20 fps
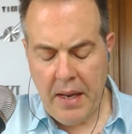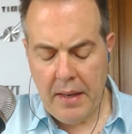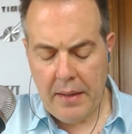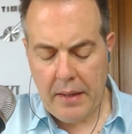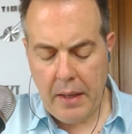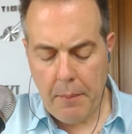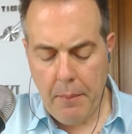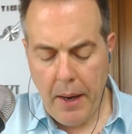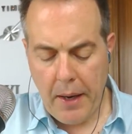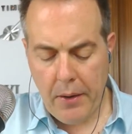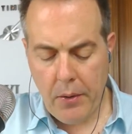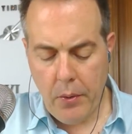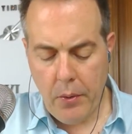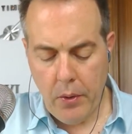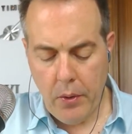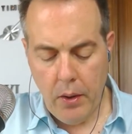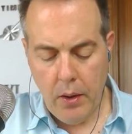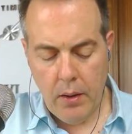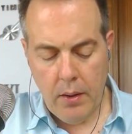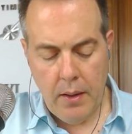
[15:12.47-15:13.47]
The
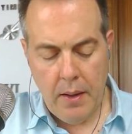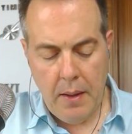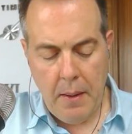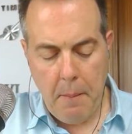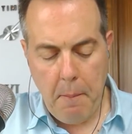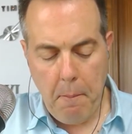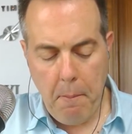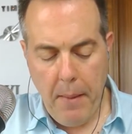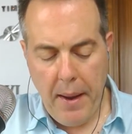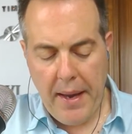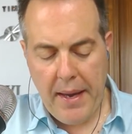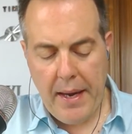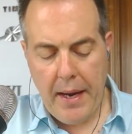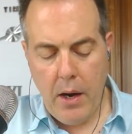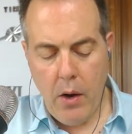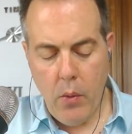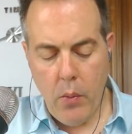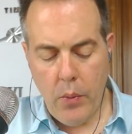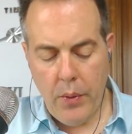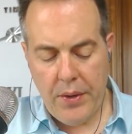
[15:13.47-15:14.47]
vacuole may
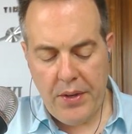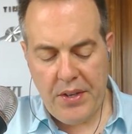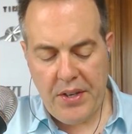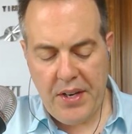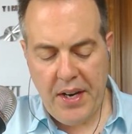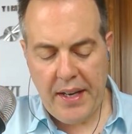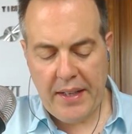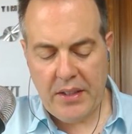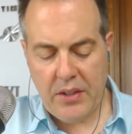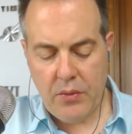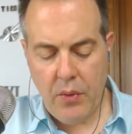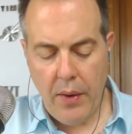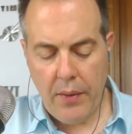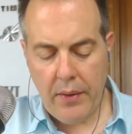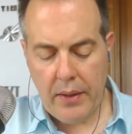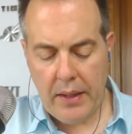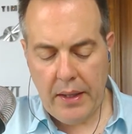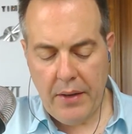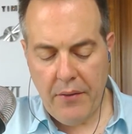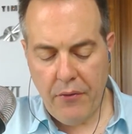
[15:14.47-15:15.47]
originate
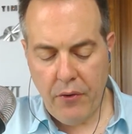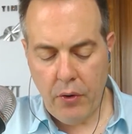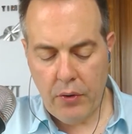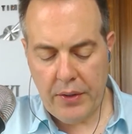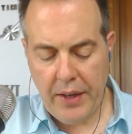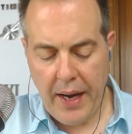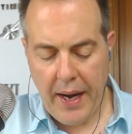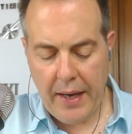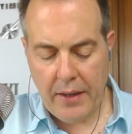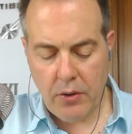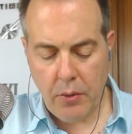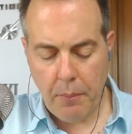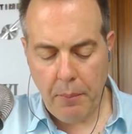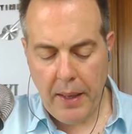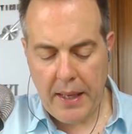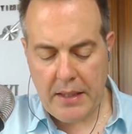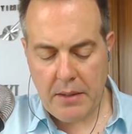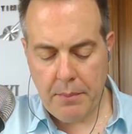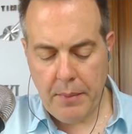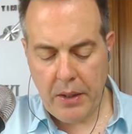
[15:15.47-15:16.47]
directly from the
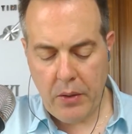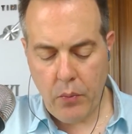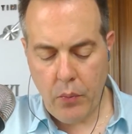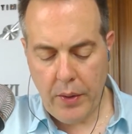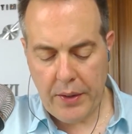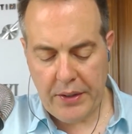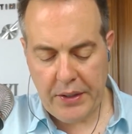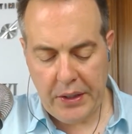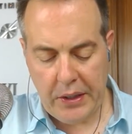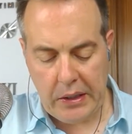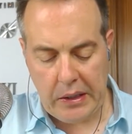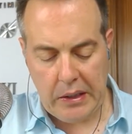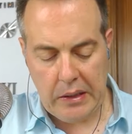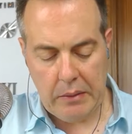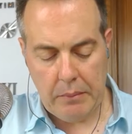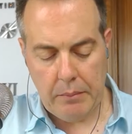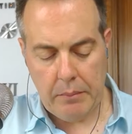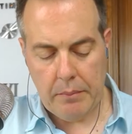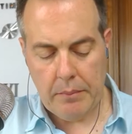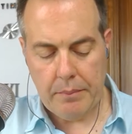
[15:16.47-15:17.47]
endoplasmic
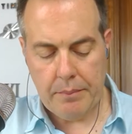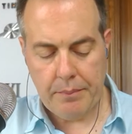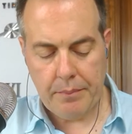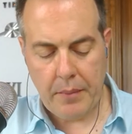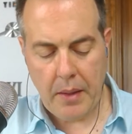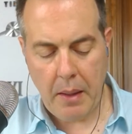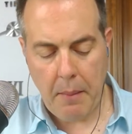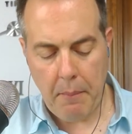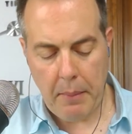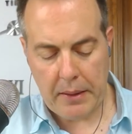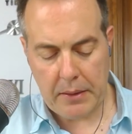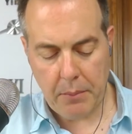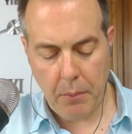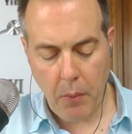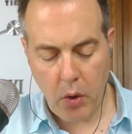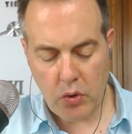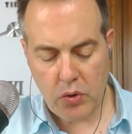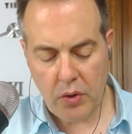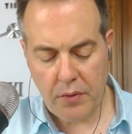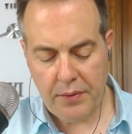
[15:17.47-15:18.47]
reticulum, but
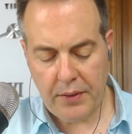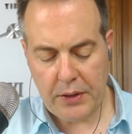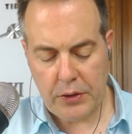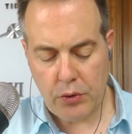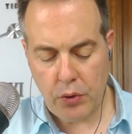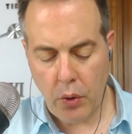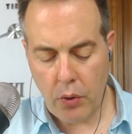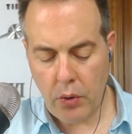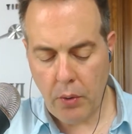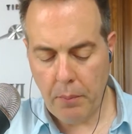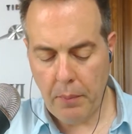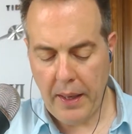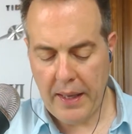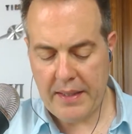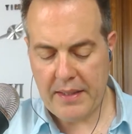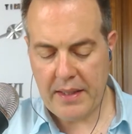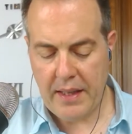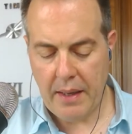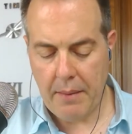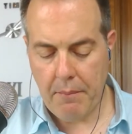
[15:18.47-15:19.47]
most of the
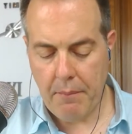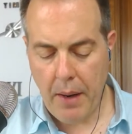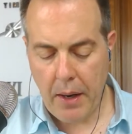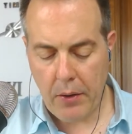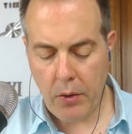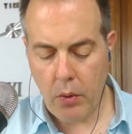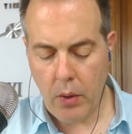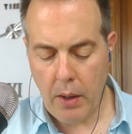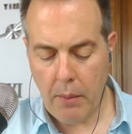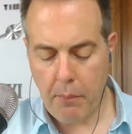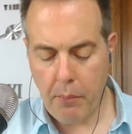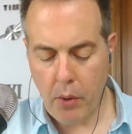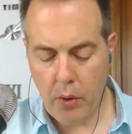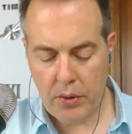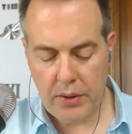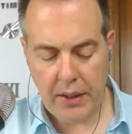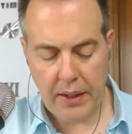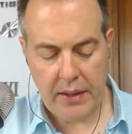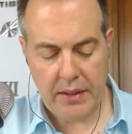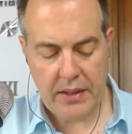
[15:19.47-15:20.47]
tonoplast and vacuolar
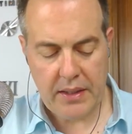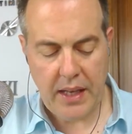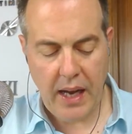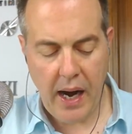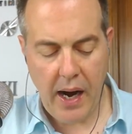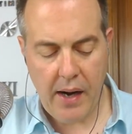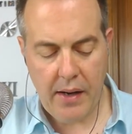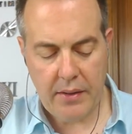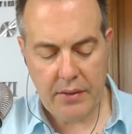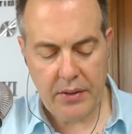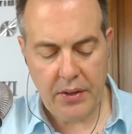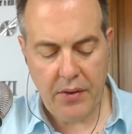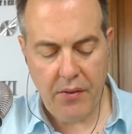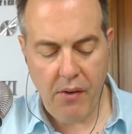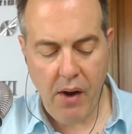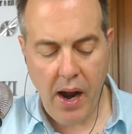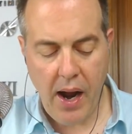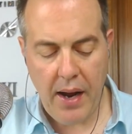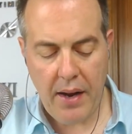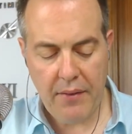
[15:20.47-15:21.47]
proteins are
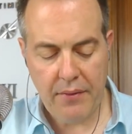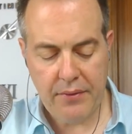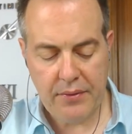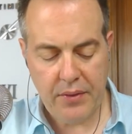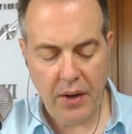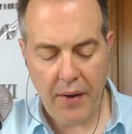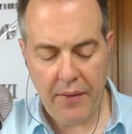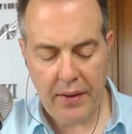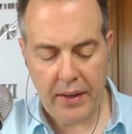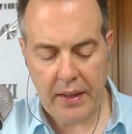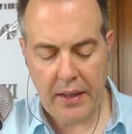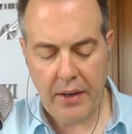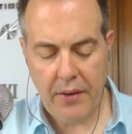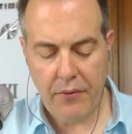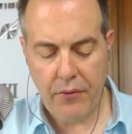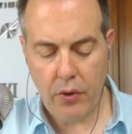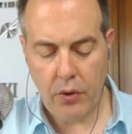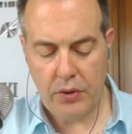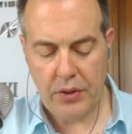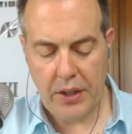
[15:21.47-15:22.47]
derived directly
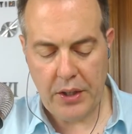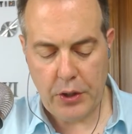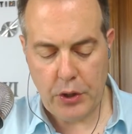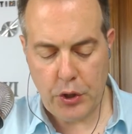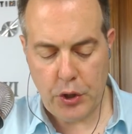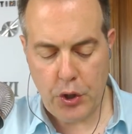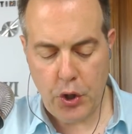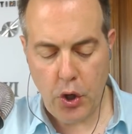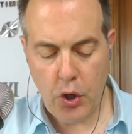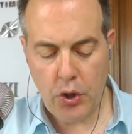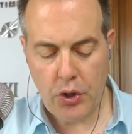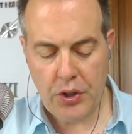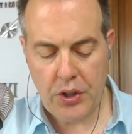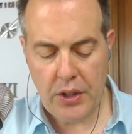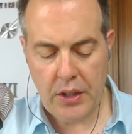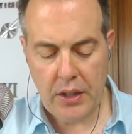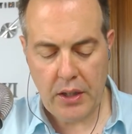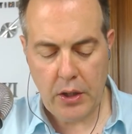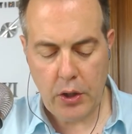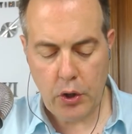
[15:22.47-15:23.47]
from the
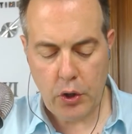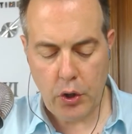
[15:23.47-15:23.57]
Golgi